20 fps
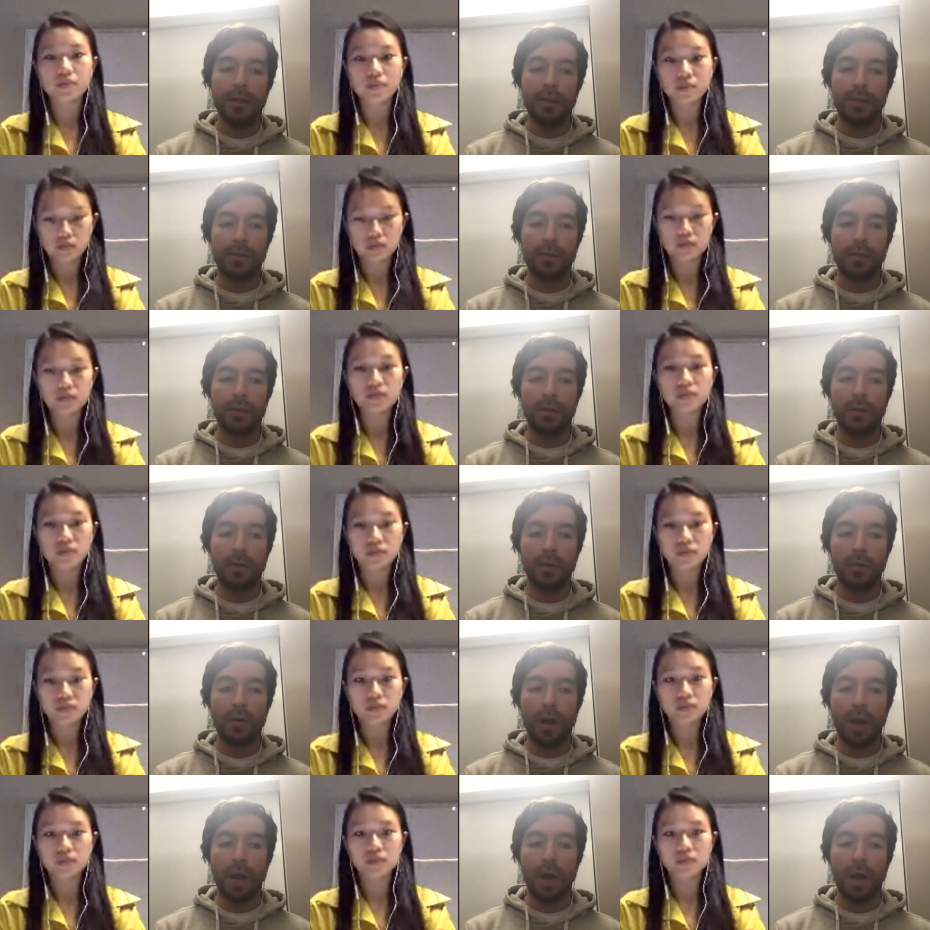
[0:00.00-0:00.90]

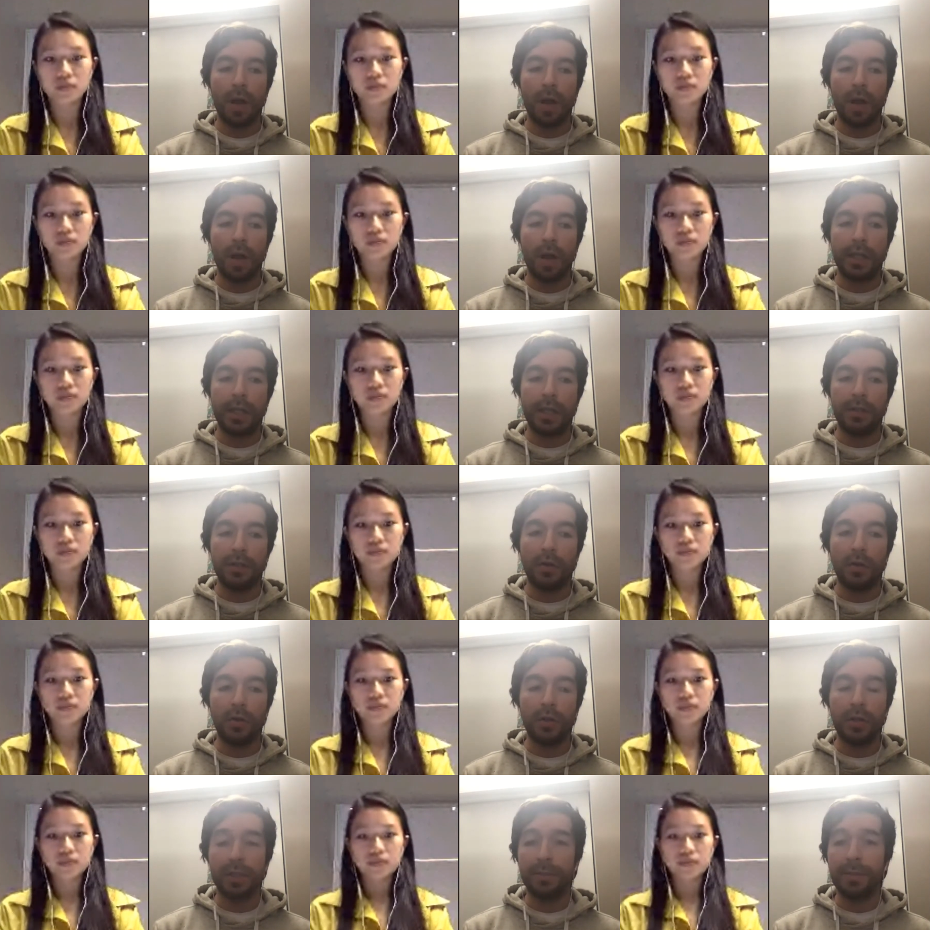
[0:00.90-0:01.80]
Speaker 1: So uh, in
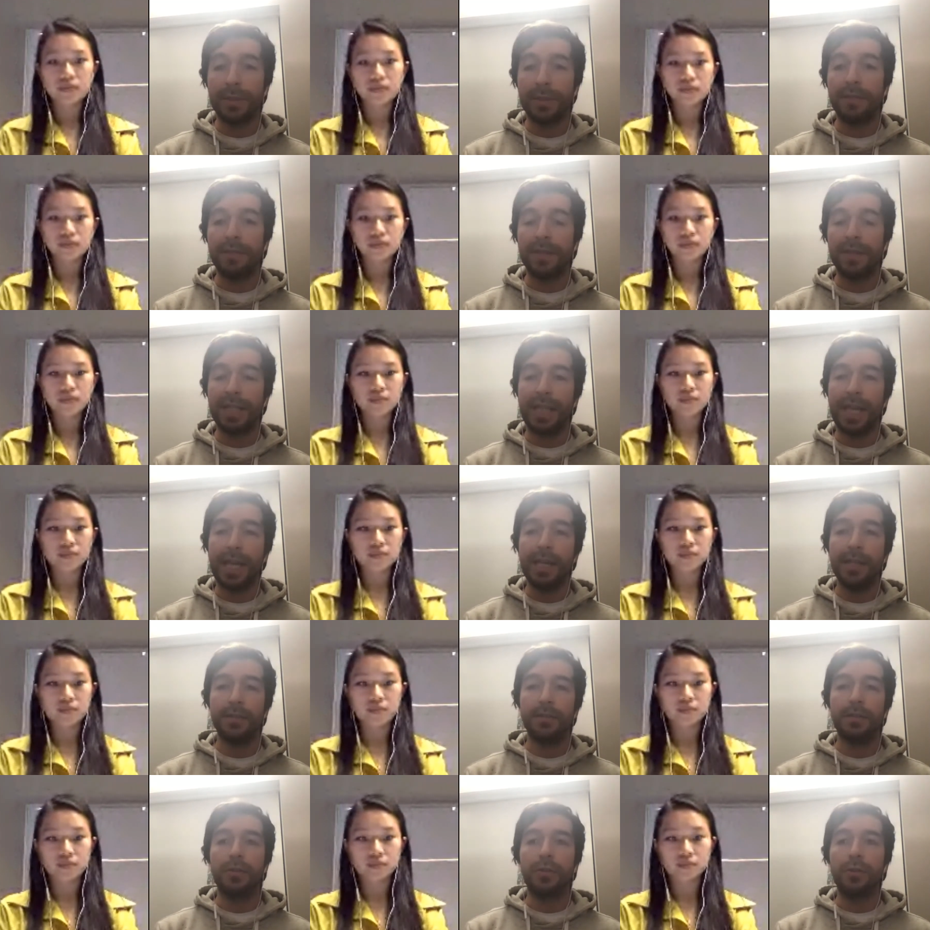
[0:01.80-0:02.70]
our specific
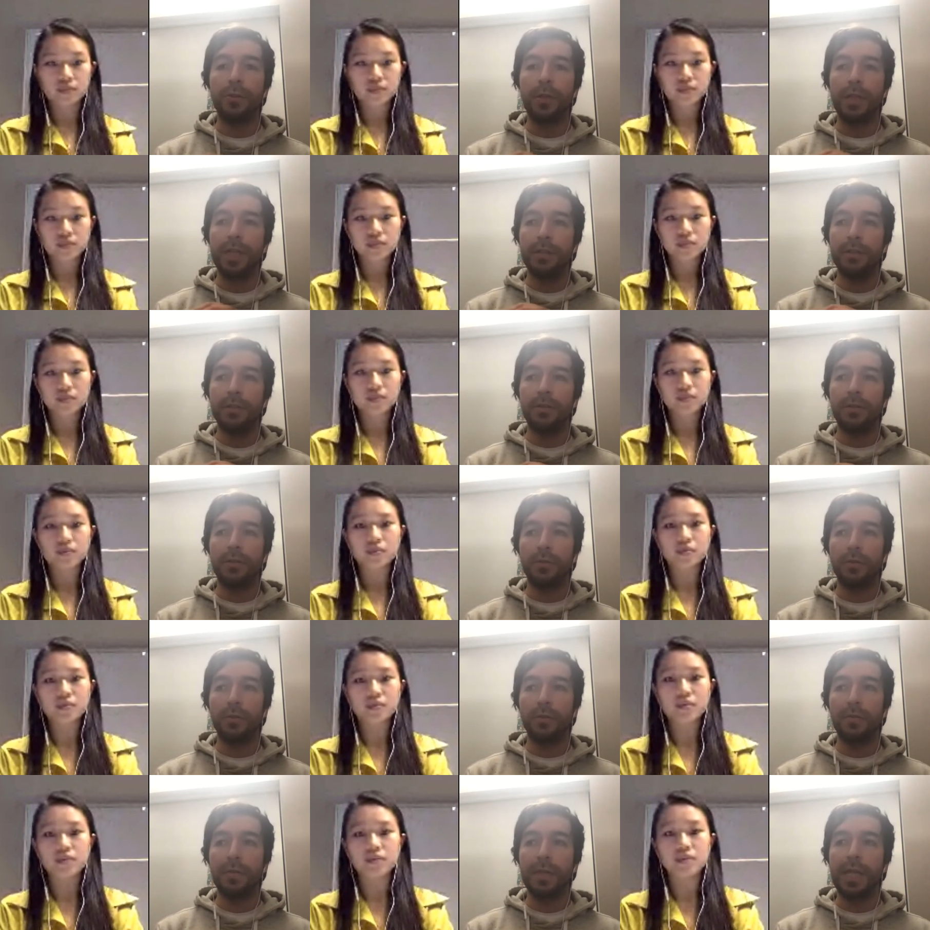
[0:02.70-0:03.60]
case, you need
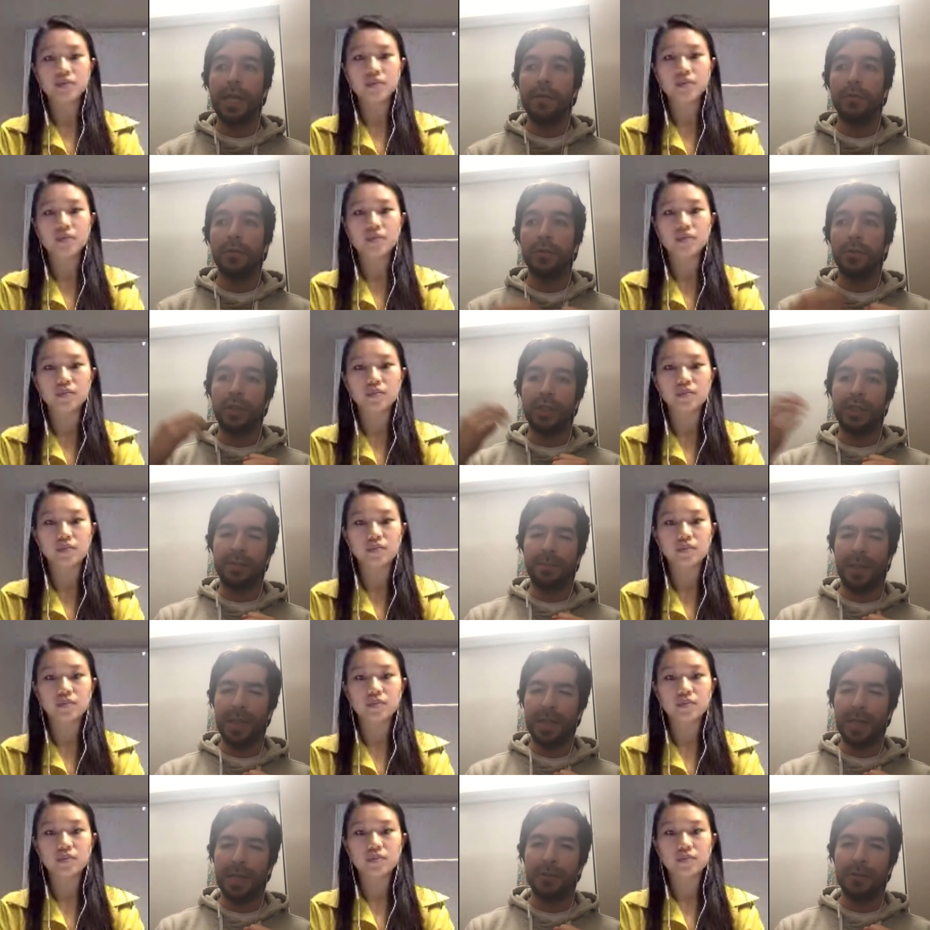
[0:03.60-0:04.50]
to be able to
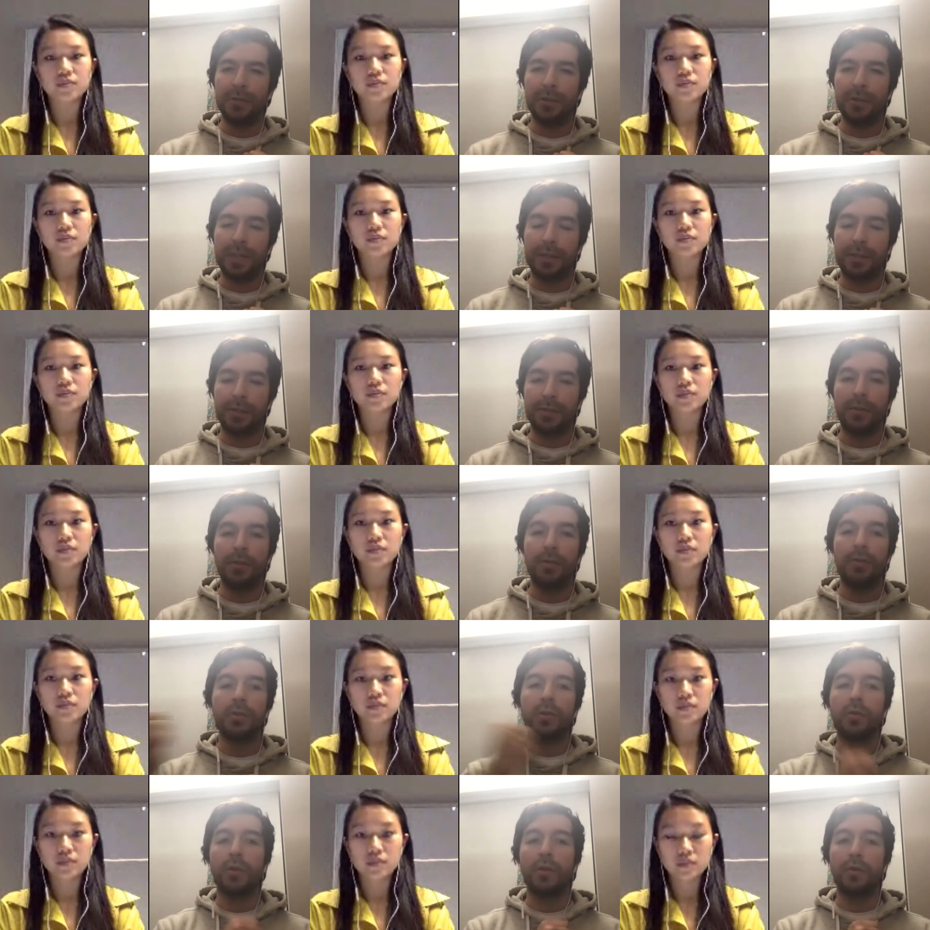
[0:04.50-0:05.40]
expand a
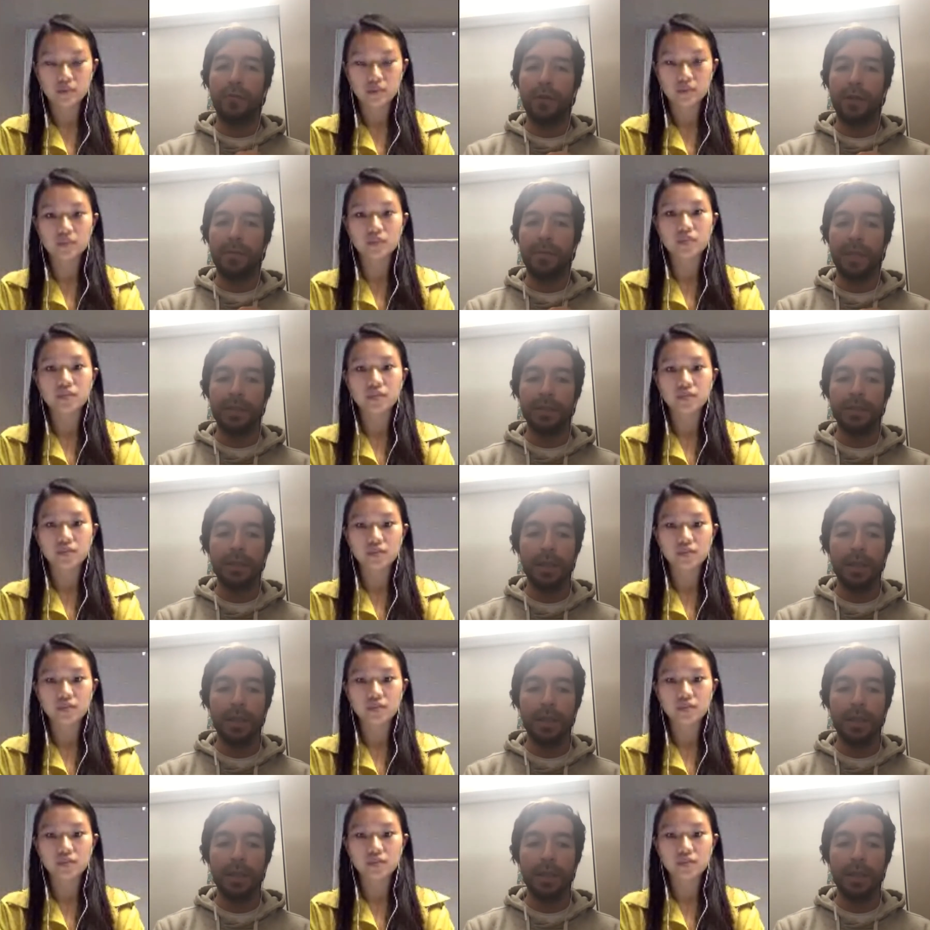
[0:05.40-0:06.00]
UTXO to confirm it.